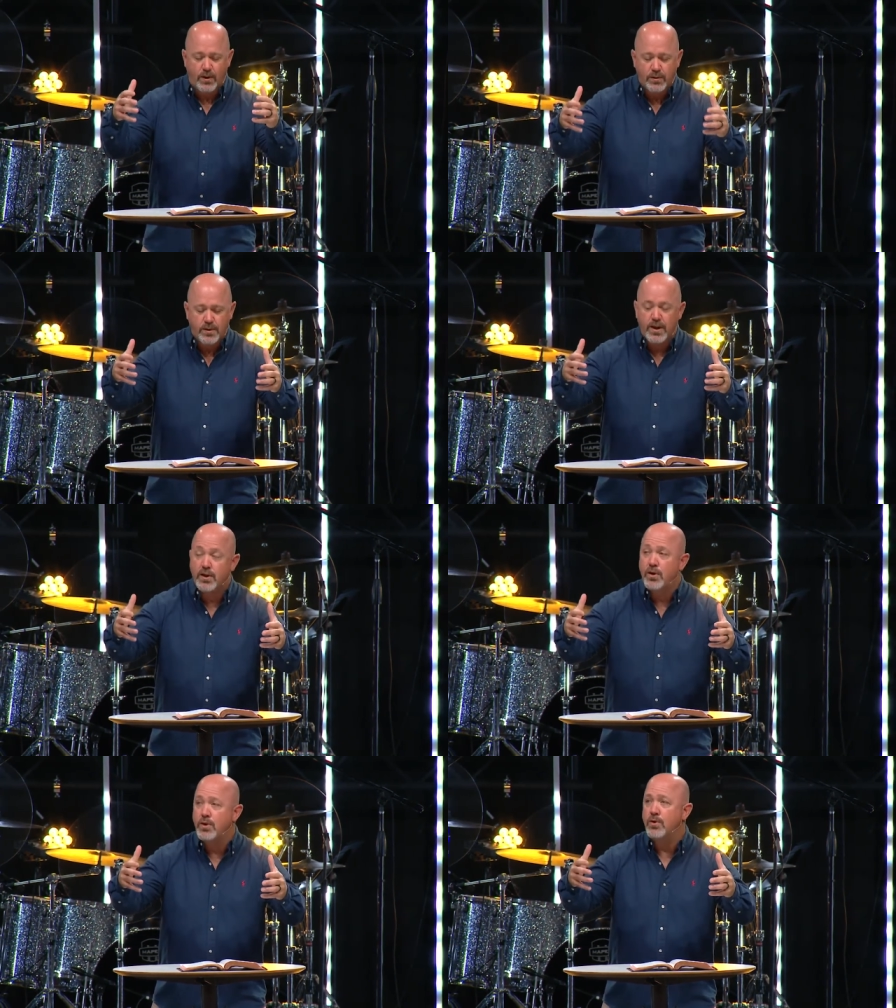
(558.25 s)
only
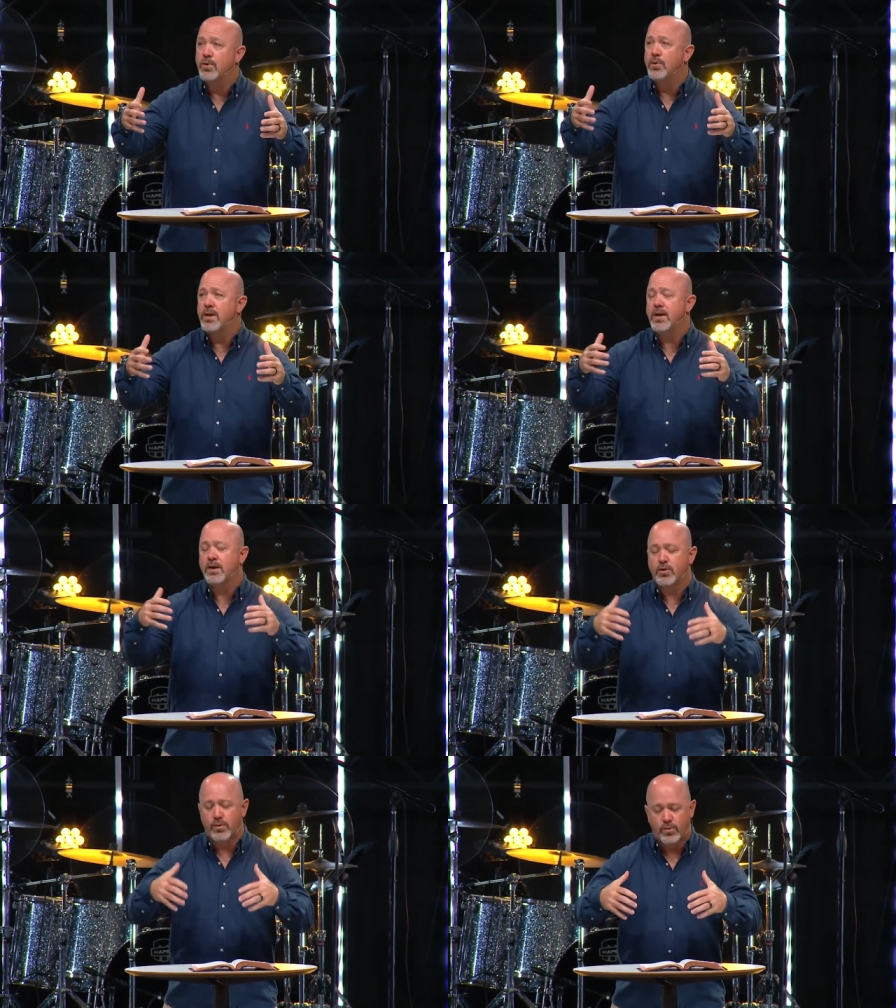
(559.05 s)
you can
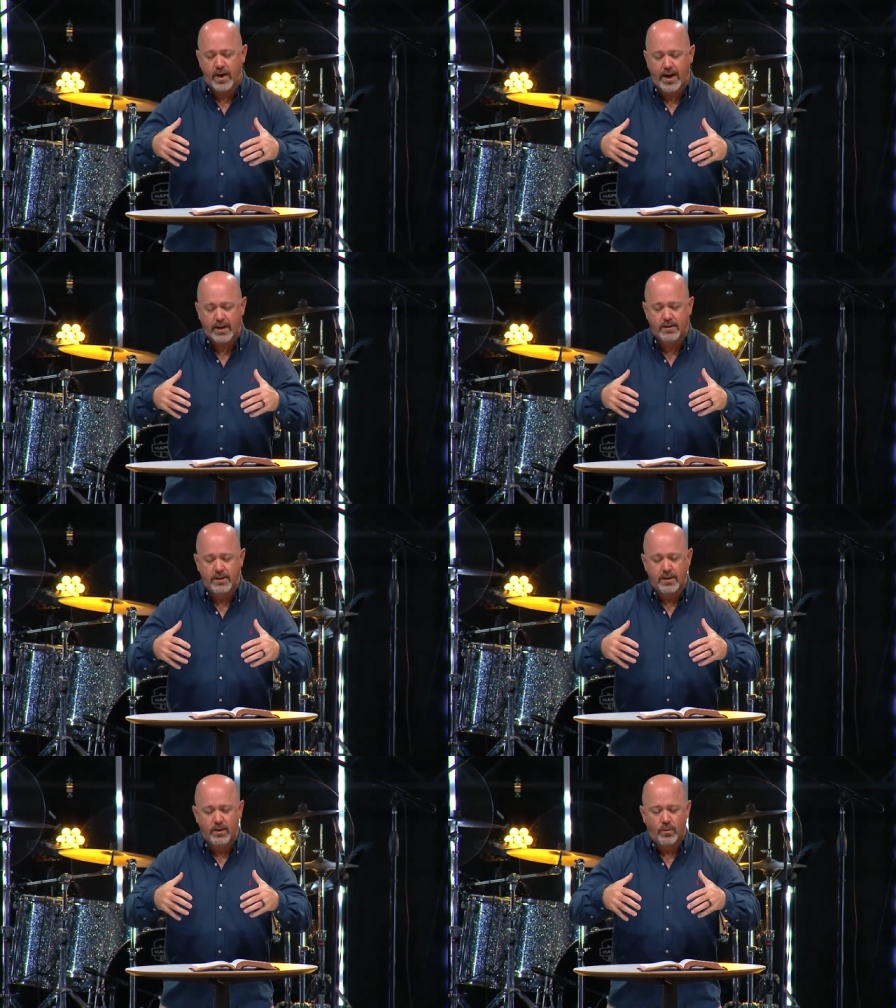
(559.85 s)
correct
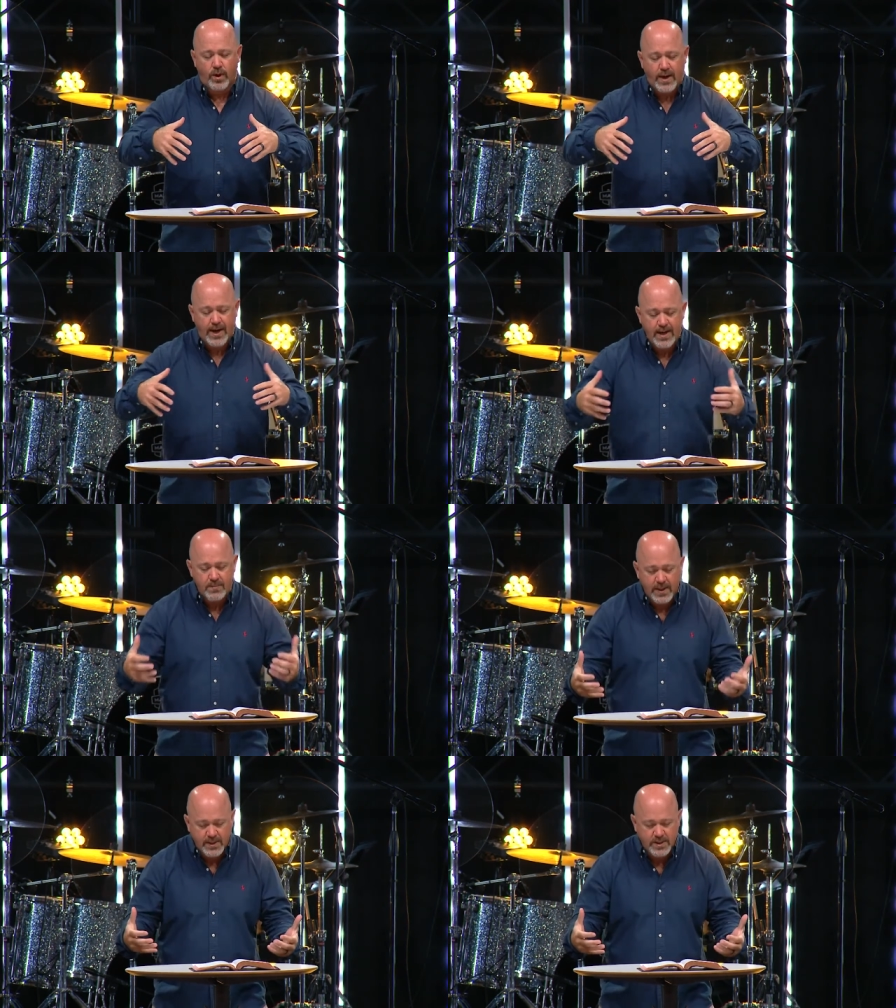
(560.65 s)
what I
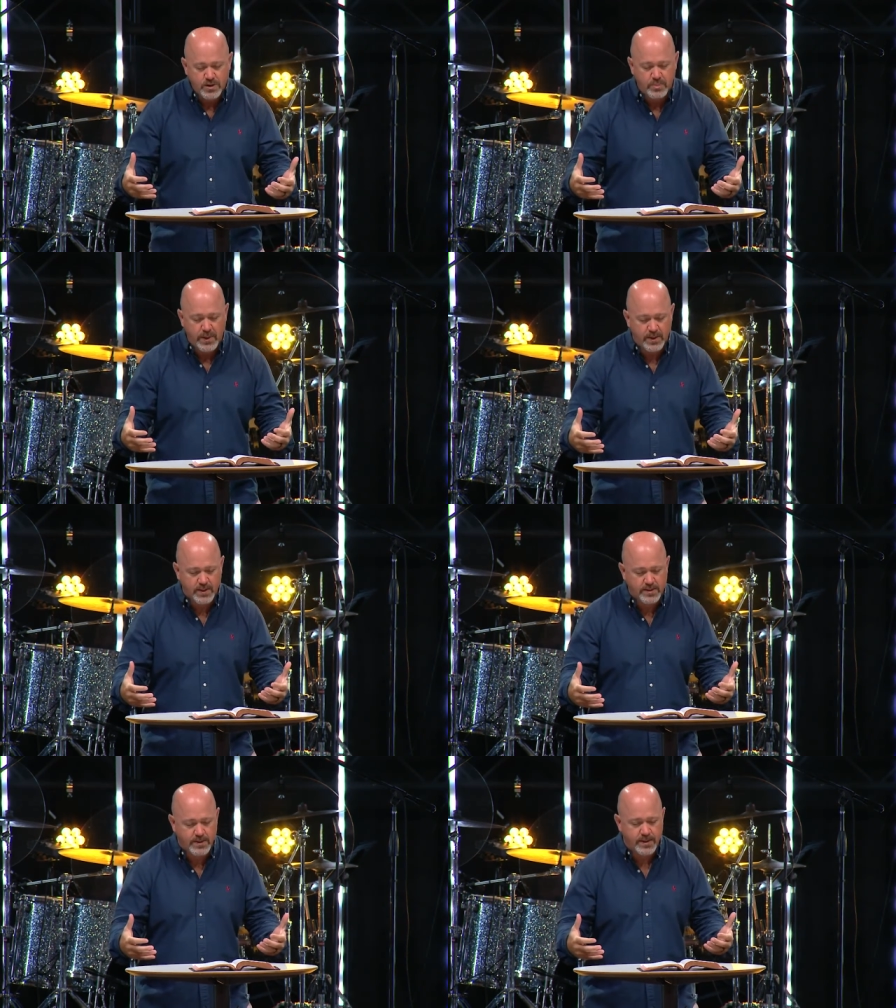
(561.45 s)
am
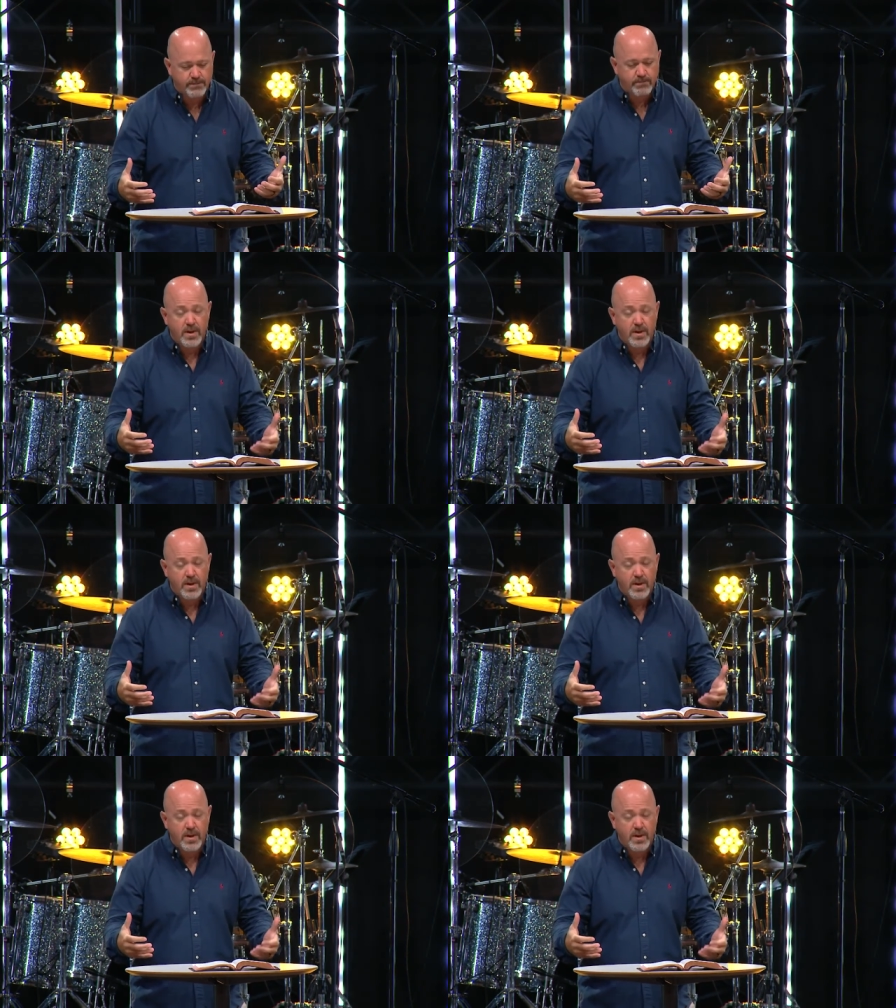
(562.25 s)
experiencing.